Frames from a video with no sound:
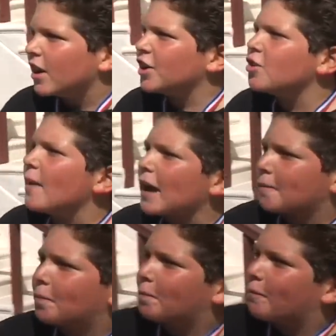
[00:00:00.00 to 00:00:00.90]
What do you make
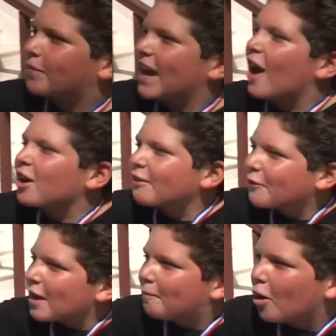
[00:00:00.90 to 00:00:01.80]

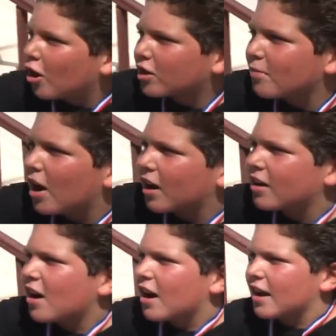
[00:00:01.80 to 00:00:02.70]
counterfeit Pokemon
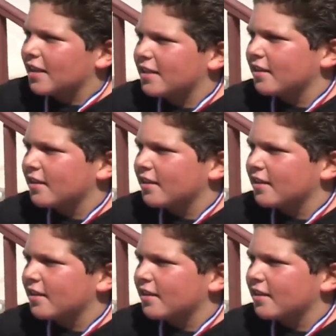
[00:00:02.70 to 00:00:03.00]
cards.